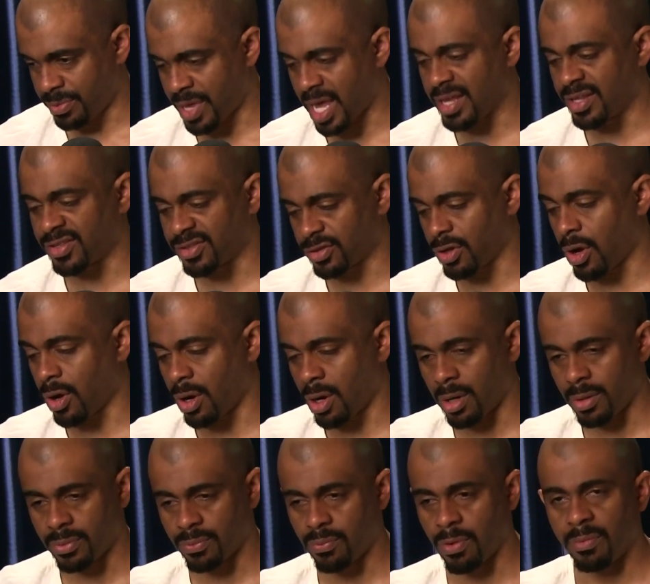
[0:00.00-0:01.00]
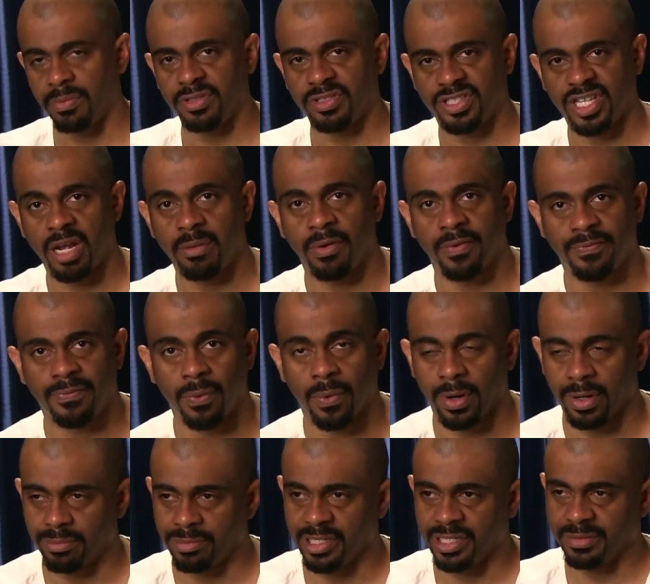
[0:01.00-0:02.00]
they saw what was there
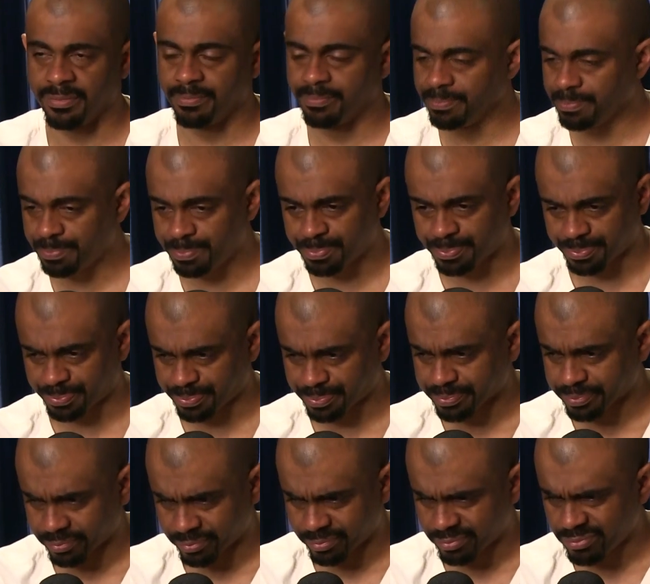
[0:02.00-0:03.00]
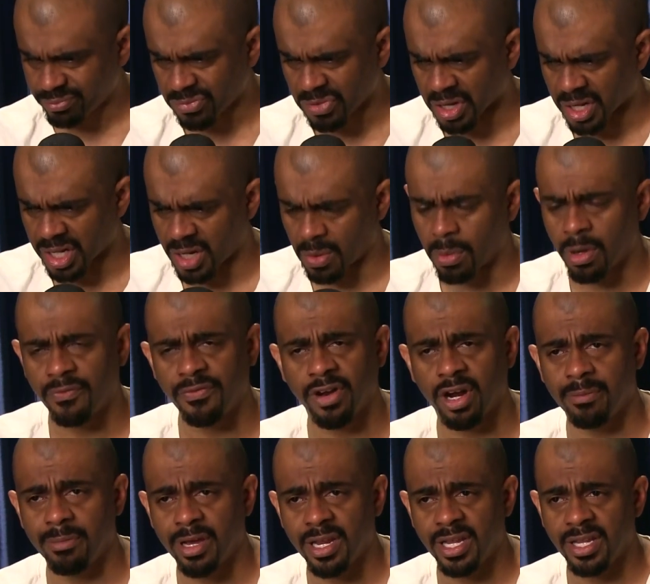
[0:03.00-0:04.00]
before. I mean, there were
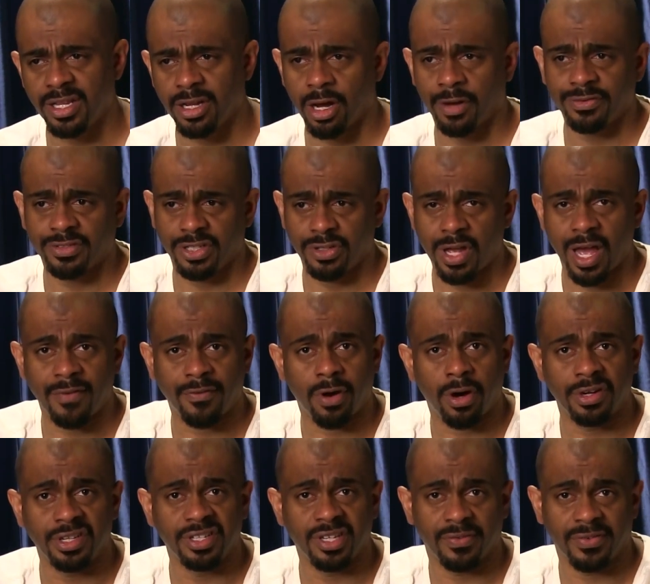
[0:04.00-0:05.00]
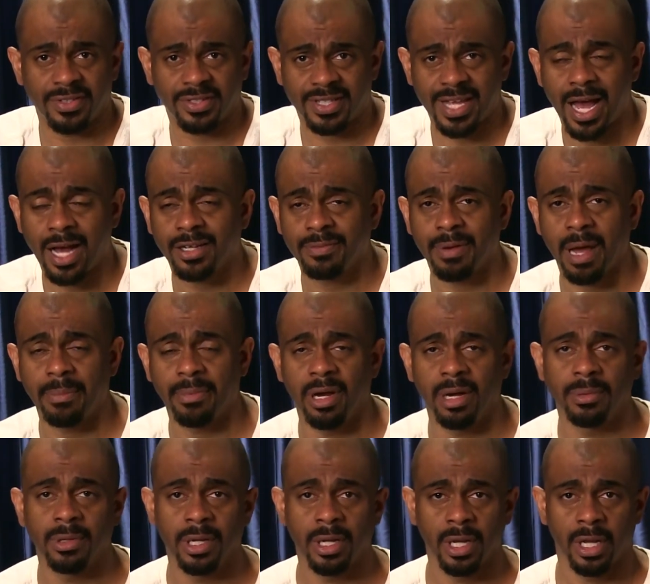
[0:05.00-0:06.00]
very many, and also you have all these different styles pop
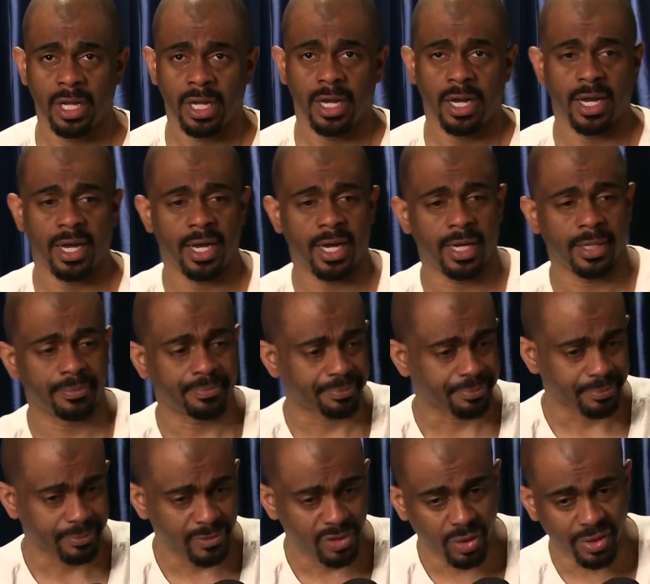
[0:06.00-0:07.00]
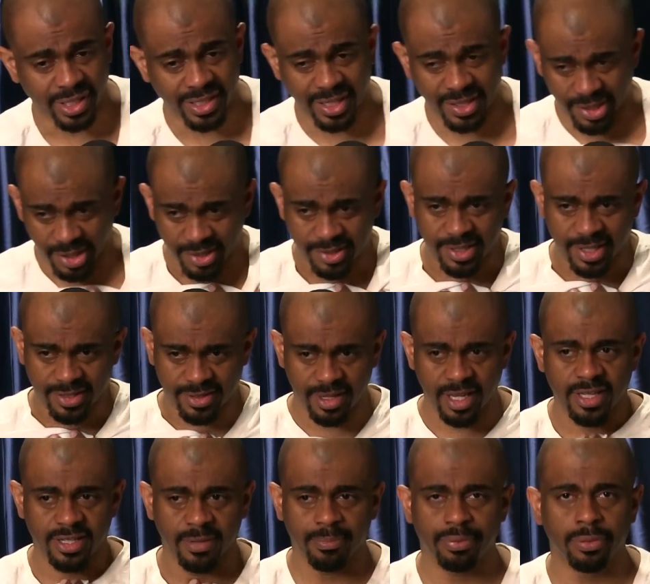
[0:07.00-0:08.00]
up. So
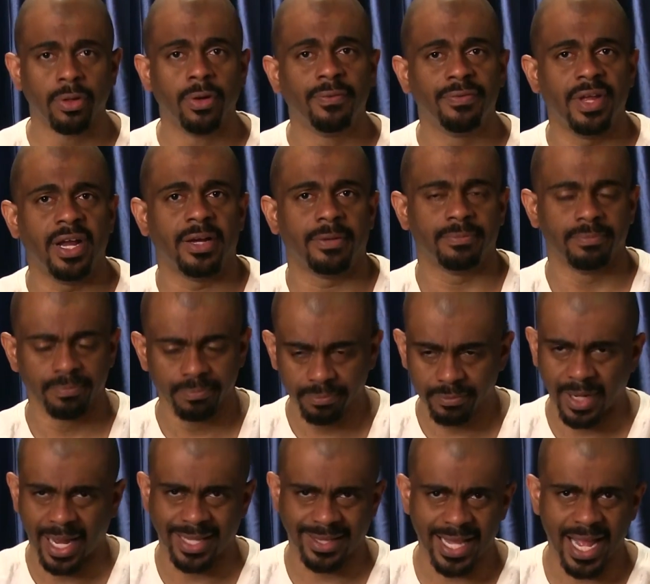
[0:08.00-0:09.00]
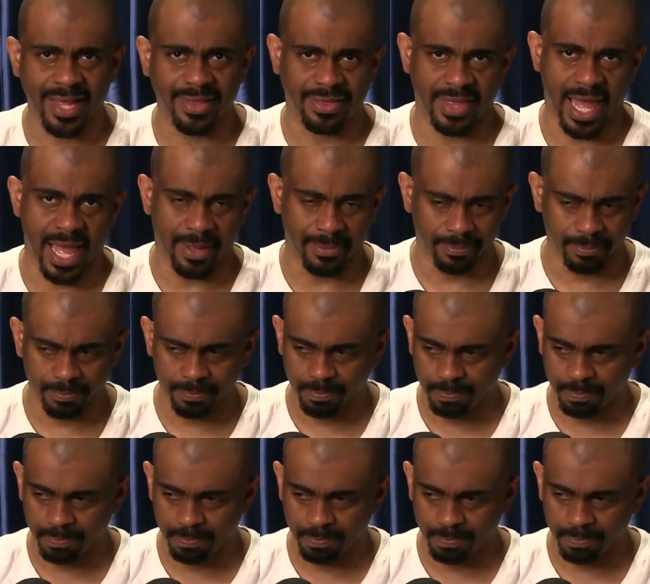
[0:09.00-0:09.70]
it's improved there. I like that.